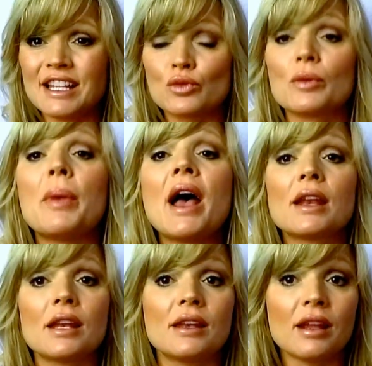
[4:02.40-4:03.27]
that's
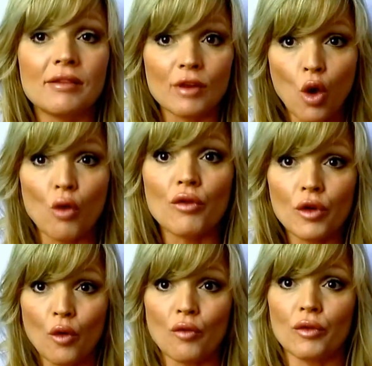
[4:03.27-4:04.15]
repetitive and
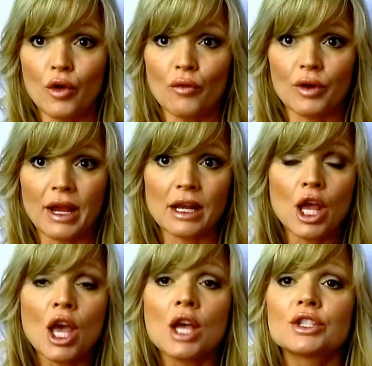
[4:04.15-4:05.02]
over and over and over
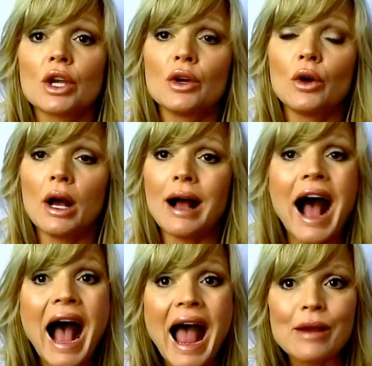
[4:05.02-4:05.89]
again. So
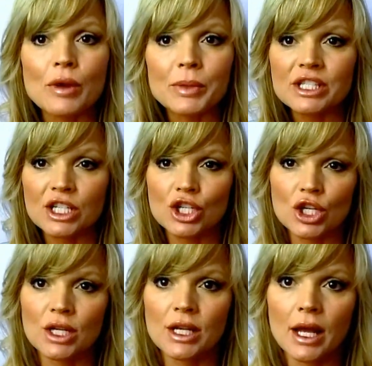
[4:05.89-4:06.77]
high
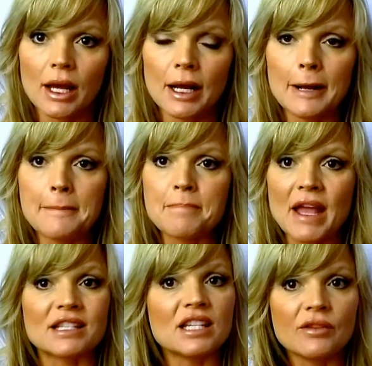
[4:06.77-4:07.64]
repetition
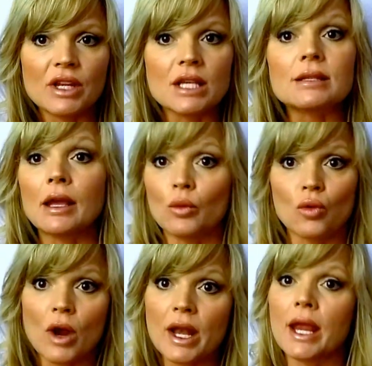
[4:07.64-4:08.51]
activities like
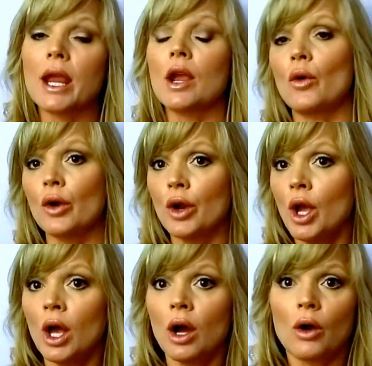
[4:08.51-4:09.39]
running or
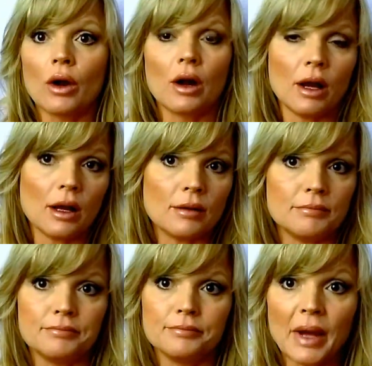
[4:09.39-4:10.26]

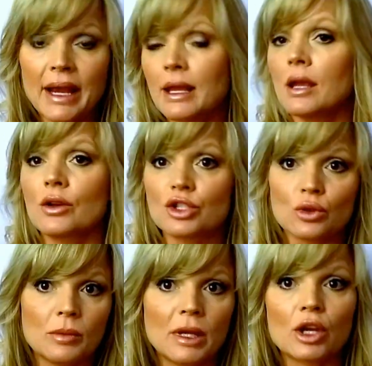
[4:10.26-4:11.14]
biking or
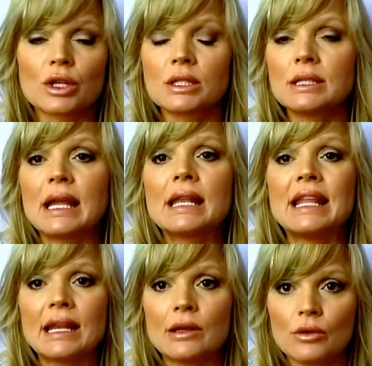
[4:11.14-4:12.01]
swimming, or
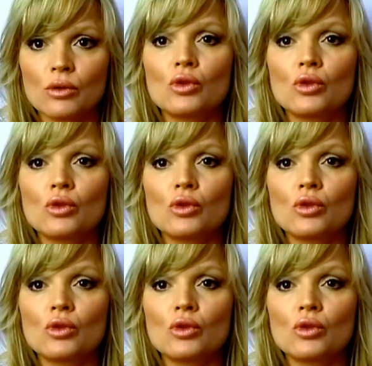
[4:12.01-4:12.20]
that